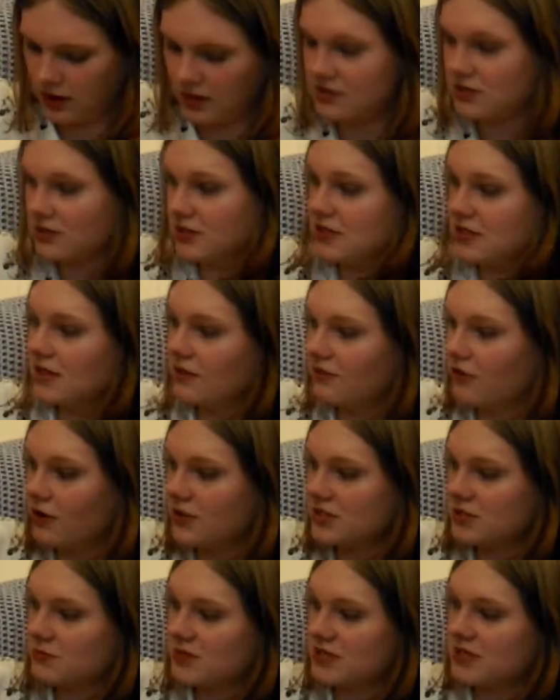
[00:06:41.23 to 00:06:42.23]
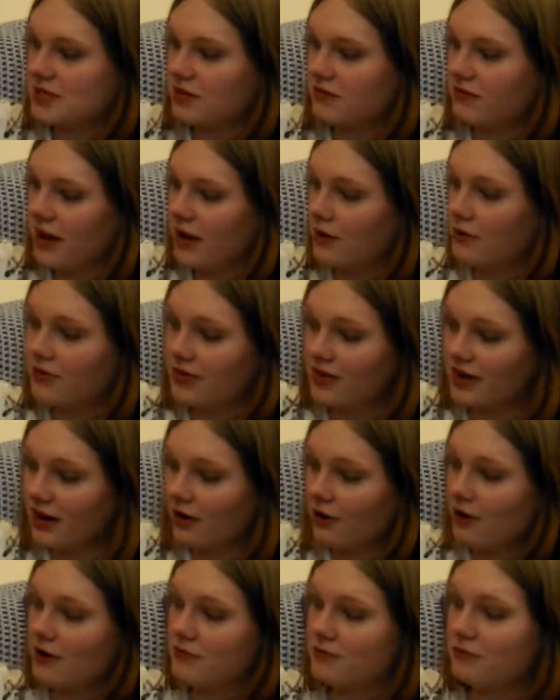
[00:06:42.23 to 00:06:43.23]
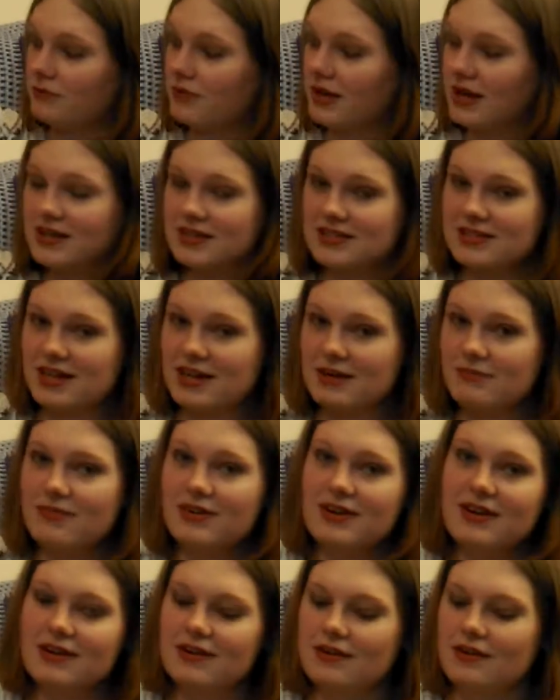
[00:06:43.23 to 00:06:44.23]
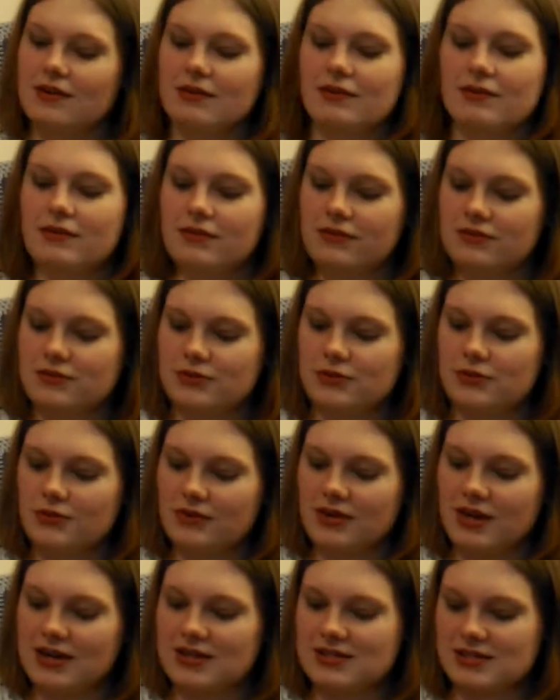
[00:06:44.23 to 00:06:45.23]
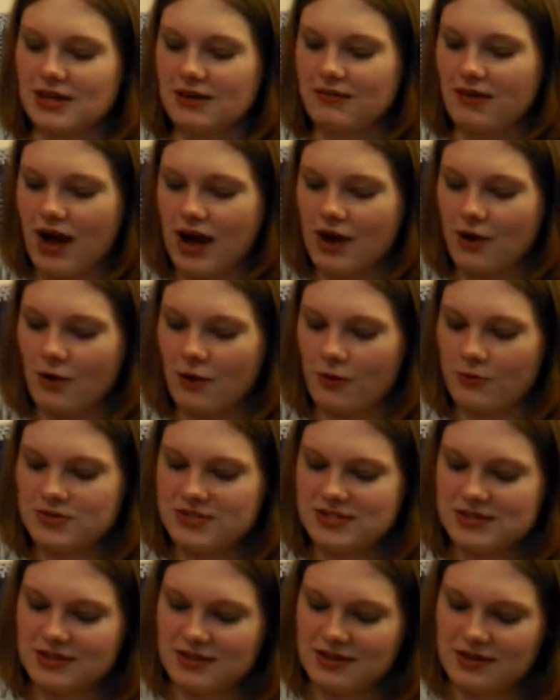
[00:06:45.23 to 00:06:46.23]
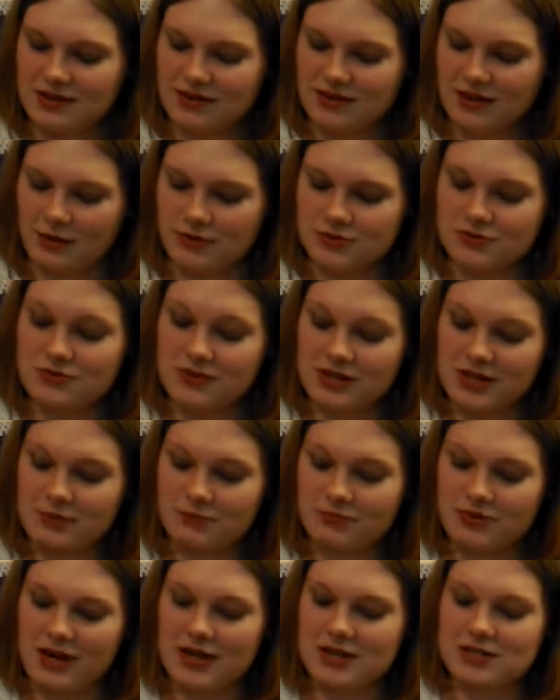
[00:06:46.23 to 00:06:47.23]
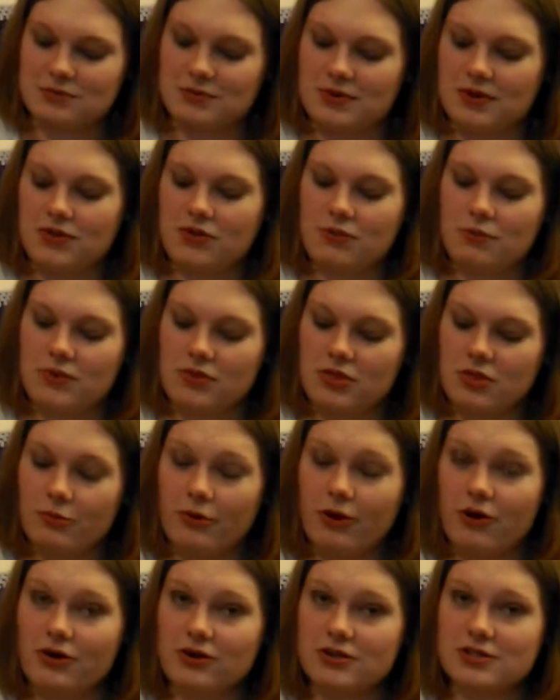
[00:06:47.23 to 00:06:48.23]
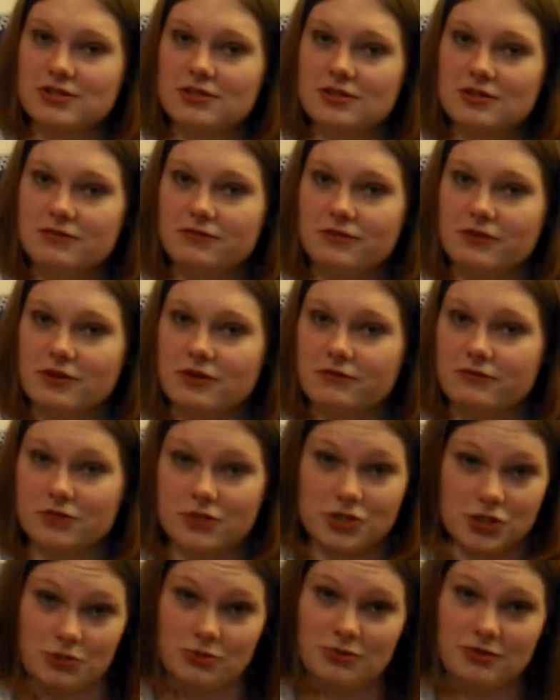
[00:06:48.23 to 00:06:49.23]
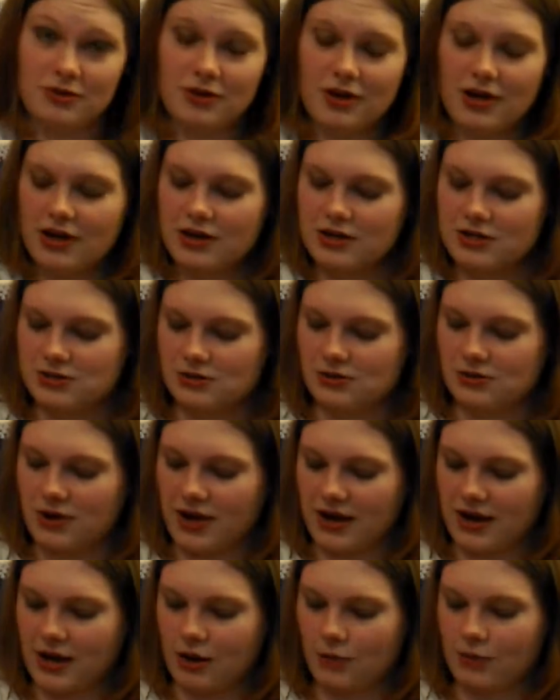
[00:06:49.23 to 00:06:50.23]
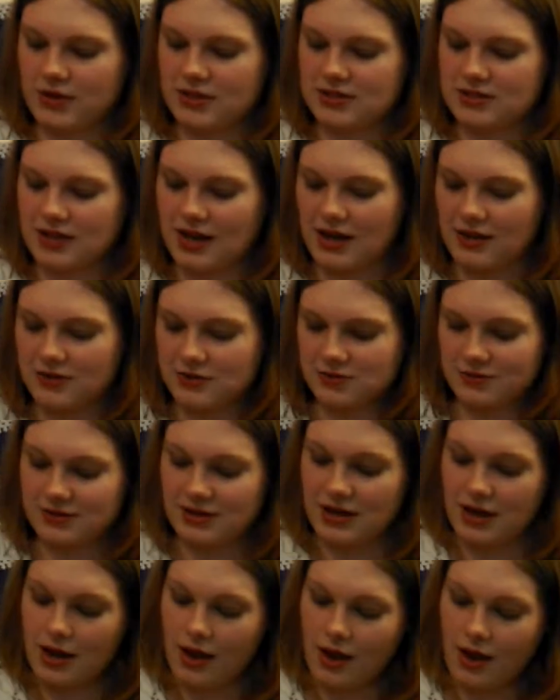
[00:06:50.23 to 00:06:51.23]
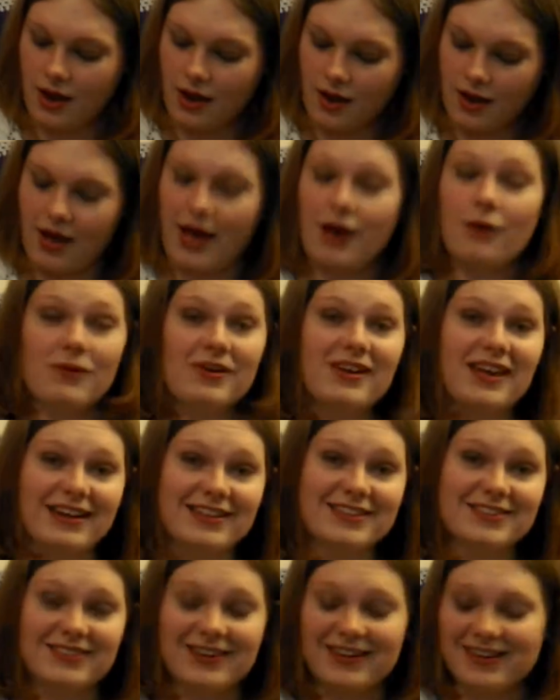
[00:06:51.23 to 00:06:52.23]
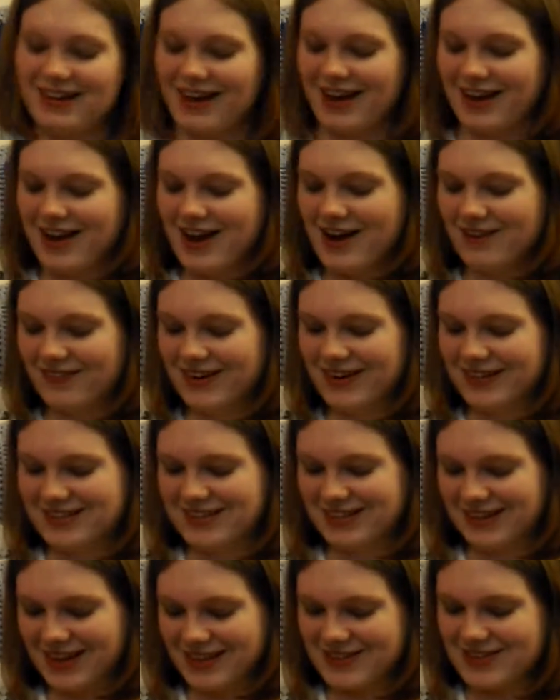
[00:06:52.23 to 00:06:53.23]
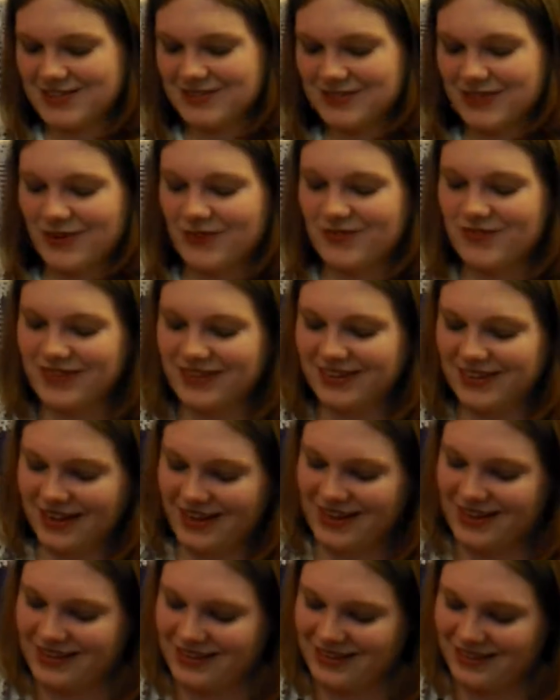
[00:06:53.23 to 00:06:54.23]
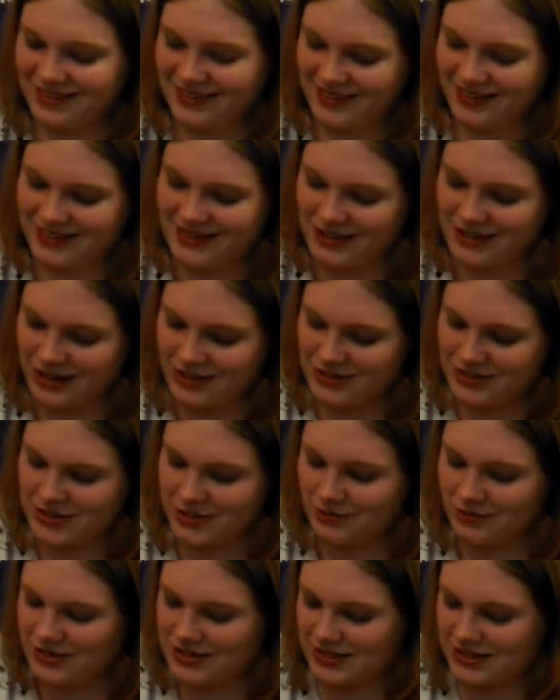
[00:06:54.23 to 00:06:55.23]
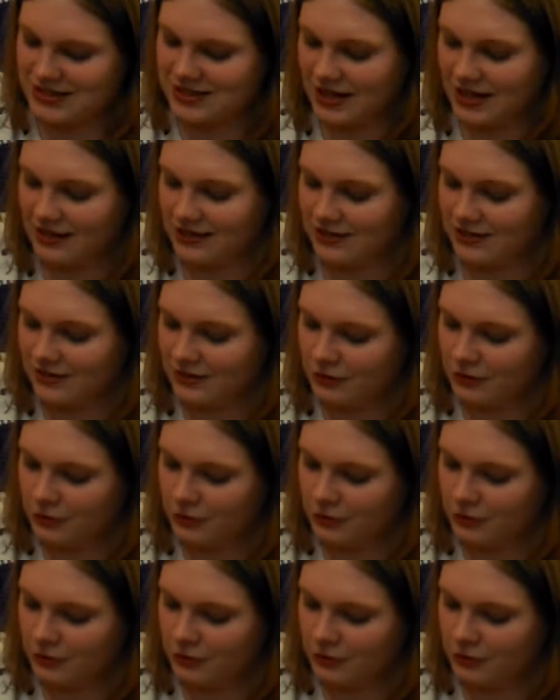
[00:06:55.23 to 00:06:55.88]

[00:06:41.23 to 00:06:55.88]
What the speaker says: As you can see, I've got some of the stuff out that I got from last time. So yes, I have high hopes. I was really impressed with the box for June, so I can't wait to get this one. I will get into it. I can't wait to get this one open and see what's inside.